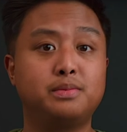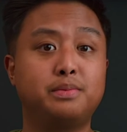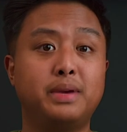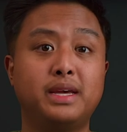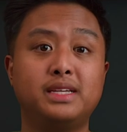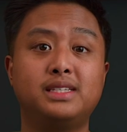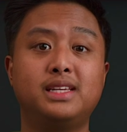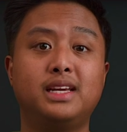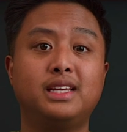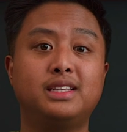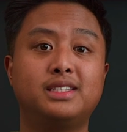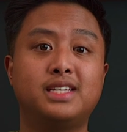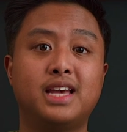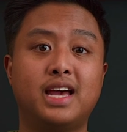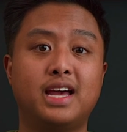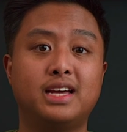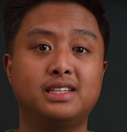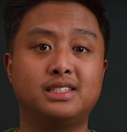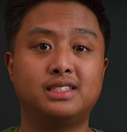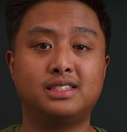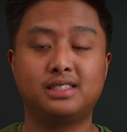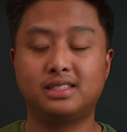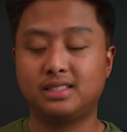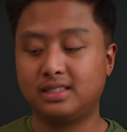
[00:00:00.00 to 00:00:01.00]
basic
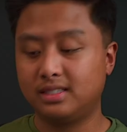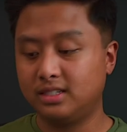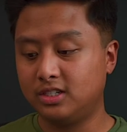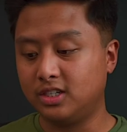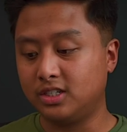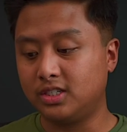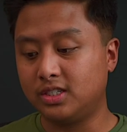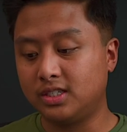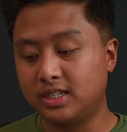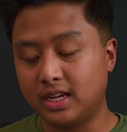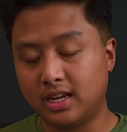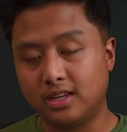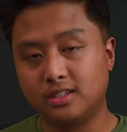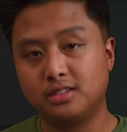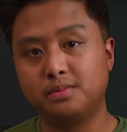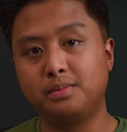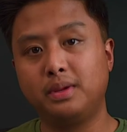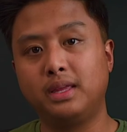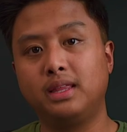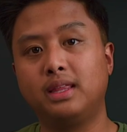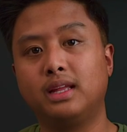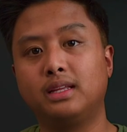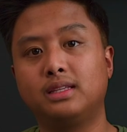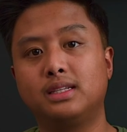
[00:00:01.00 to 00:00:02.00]
test just tells
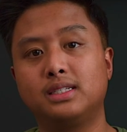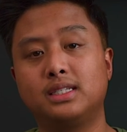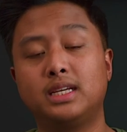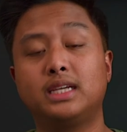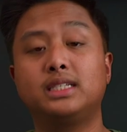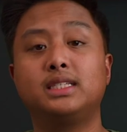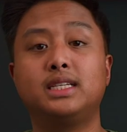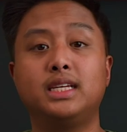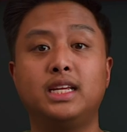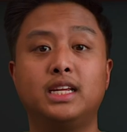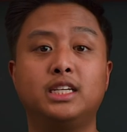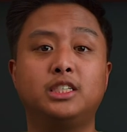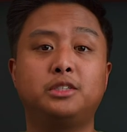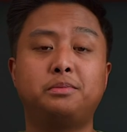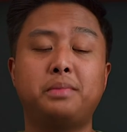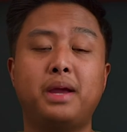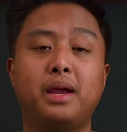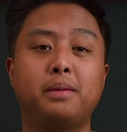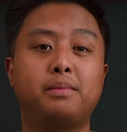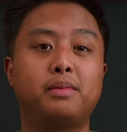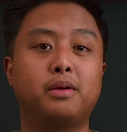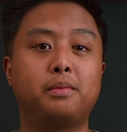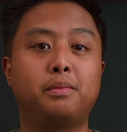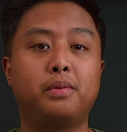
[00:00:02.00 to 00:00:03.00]
me that the 16-inch
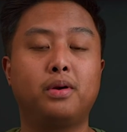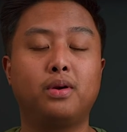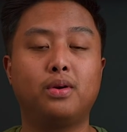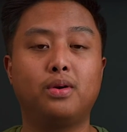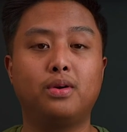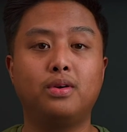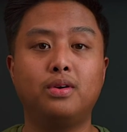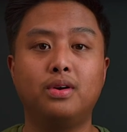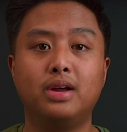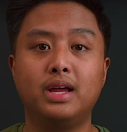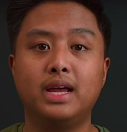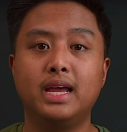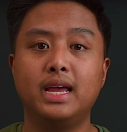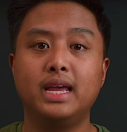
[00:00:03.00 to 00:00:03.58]
MacBook Pro